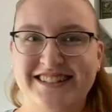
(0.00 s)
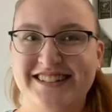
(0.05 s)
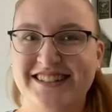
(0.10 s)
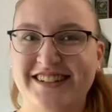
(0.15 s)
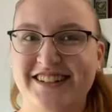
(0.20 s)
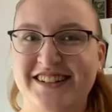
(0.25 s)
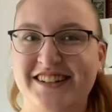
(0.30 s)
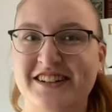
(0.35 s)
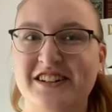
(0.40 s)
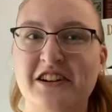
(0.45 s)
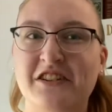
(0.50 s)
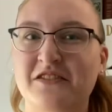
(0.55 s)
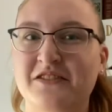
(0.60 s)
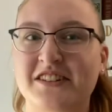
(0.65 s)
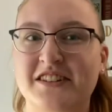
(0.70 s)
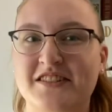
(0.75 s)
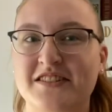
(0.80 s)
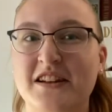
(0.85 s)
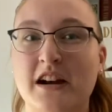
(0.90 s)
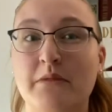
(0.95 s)
you know,
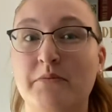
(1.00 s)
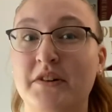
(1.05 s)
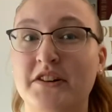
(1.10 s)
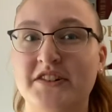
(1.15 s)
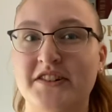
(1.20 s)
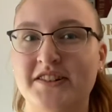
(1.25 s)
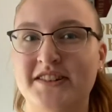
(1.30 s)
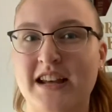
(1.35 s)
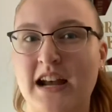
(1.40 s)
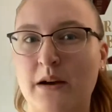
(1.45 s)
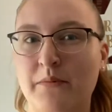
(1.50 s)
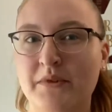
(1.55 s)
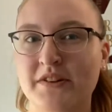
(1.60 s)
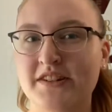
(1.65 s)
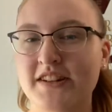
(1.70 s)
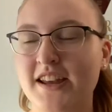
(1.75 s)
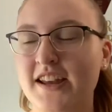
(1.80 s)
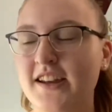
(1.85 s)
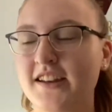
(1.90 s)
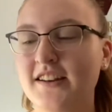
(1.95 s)
there's not much that's happened
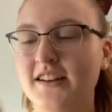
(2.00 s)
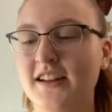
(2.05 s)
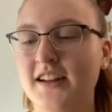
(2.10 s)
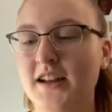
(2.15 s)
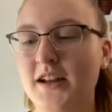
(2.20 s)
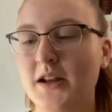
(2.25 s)
yet.